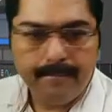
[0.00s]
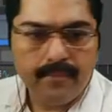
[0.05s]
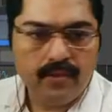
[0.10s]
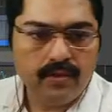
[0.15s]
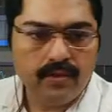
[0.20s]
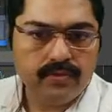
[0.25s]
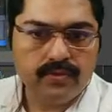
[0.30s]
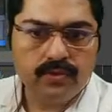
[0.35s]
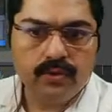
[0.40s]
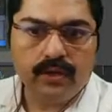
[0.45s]

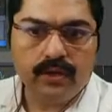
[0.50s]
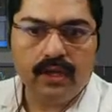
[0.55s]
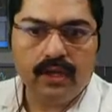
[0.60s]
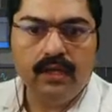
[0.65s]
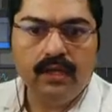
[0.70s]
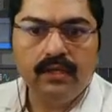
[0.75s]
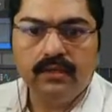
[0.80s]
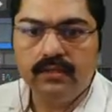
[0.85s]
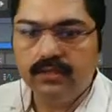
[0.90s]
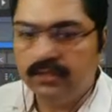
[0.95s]
So, okay,
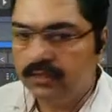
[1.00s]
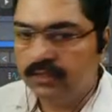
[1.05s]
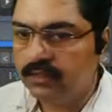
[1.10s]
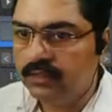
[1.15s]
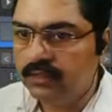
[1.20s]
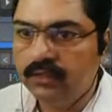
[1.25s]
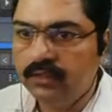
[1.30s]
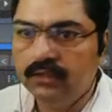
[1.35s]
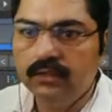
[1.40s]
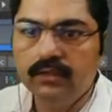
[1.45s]
this is
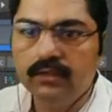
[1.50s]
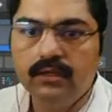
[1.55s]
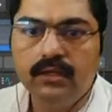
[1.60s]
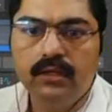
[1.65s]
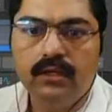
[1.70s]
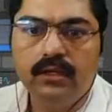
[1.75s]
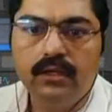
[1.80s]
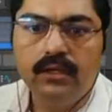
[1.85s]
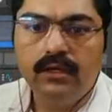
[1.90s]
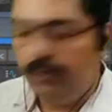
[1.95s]
a
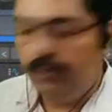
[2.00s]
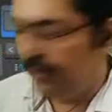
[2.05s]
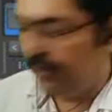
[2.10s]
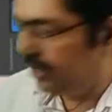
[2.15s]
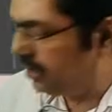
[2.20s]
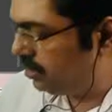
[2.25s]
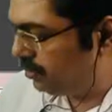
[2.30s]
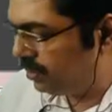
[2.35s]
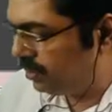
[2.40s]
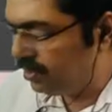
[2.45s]
20,
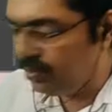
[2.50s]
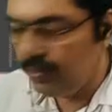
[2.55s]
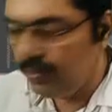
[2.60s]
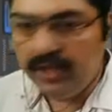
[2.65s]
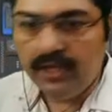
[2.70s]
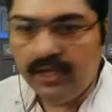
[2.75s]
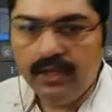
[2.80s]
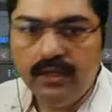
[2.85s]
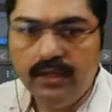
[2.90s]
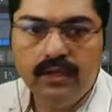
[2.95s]
20,
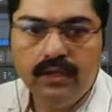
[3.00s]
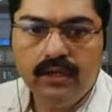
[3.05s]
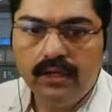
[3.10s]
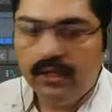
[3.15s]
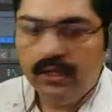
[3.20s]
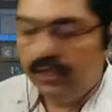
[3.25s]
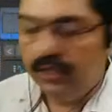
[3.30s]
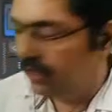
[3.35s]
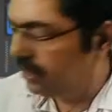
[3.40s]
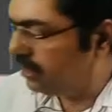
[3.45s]
20.
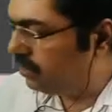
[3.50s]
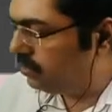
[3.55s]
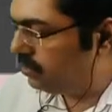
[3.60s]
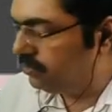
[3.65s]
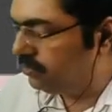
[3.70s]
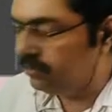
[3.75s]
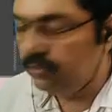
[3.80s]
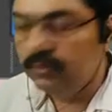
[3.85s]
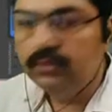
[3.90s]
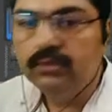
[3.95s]
Now
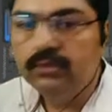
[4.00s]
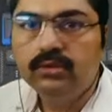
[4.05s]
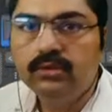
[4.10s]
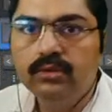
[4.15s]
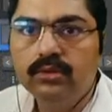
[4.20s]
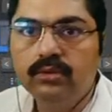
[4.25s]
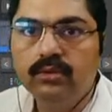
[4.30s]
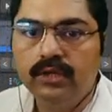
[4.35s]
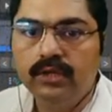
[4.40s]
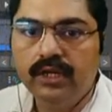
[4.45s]
to
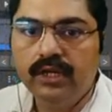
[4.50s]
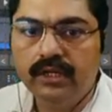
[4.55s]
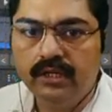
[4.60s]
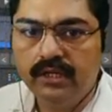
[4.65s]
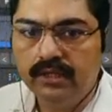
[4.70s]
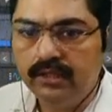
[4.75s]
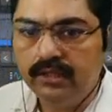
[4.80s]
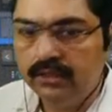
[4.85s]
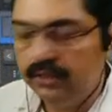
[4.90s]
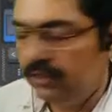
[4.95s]
rotate it,
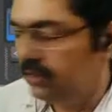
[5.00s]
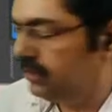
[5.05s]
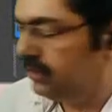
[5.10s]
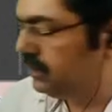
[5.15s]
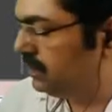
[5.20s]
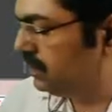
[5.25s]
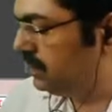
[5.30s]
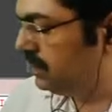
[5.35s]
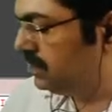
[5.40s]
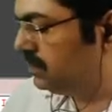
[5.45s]

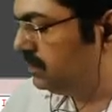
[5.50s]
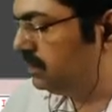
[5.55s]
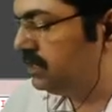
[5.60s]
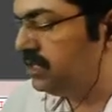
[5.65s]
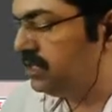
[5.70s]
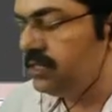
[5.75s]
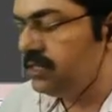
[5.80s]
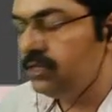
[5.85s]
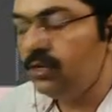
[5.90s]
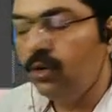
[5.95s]

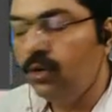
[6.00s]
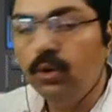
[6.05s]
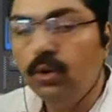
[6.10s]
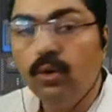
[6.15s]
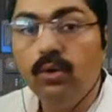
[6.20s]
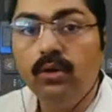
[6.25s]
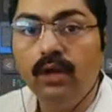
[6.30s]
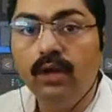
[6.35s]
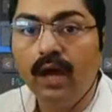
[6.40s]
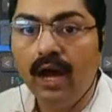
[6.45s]
just
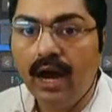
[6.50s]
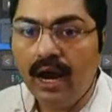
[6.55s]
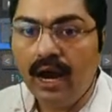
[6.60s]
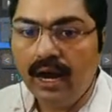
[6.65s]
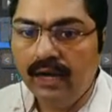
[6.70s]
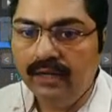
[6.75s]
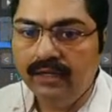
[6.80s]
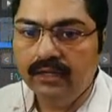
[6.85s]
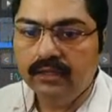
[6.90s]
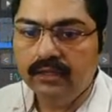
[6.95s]
hold
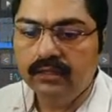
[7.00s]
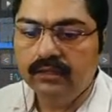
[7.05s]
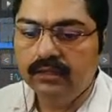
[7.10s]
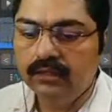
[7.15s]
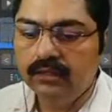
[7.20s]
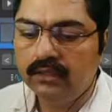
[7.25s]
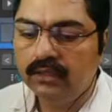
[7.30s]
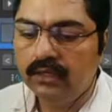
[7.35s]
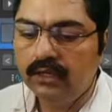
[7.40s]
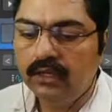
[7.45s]
Alt,
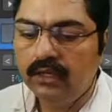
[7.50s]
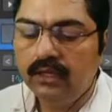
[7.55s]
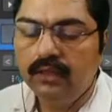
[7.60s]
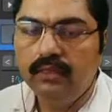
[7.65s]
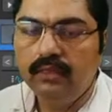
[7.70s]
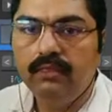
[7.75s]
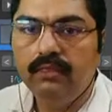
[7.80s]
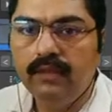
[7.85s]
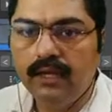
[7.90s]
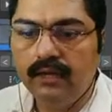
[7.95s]

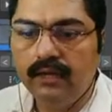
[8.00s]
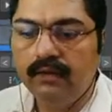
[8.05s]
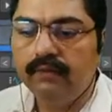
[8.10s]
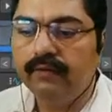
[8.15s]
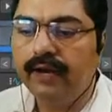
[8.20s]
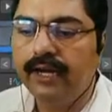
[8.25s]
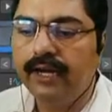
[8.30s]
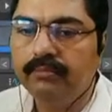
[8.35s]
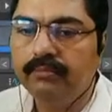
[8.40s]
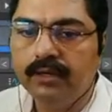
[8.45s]
then
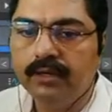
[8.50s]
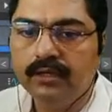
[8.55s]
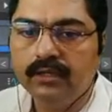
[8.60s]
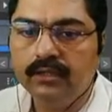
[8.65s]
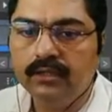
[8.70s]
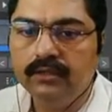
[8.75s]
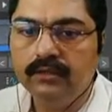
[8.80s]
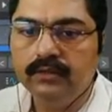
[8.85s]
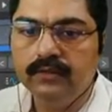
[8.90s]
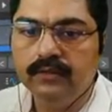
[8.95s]
right
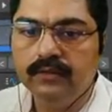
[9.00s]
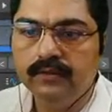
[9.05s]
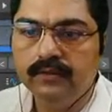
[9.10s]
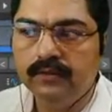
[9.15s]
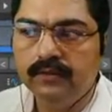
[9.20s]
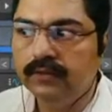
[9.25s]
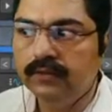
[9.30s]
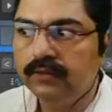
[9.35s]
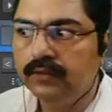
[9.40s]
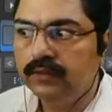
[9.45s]
button
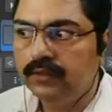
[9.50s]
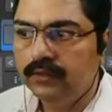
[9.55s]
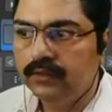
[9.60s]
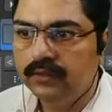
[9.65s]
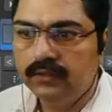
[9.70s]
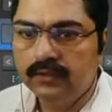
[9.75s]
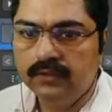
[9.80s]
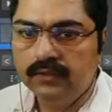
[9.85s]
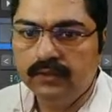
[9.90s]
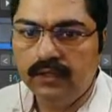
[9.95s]

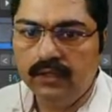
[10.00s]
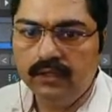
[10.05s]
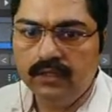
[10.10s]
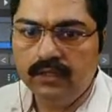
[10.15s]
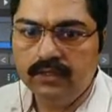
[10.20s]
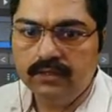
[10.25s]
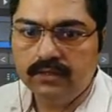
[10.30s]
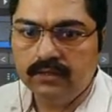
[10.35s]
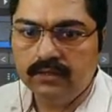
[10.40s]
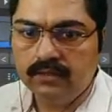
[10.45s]
like
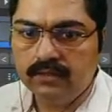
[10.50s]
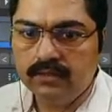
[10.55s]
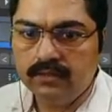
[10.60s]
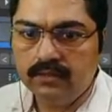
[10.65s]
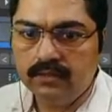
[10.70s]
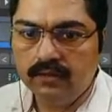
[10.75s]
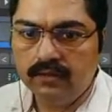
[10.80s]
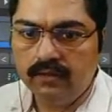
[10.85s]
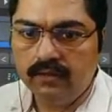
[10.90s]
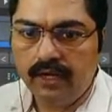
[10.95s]
this,
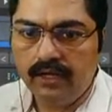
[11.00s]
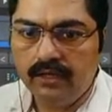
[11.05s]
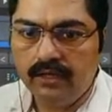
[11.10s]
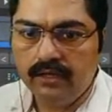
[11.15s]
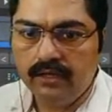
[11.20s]
right,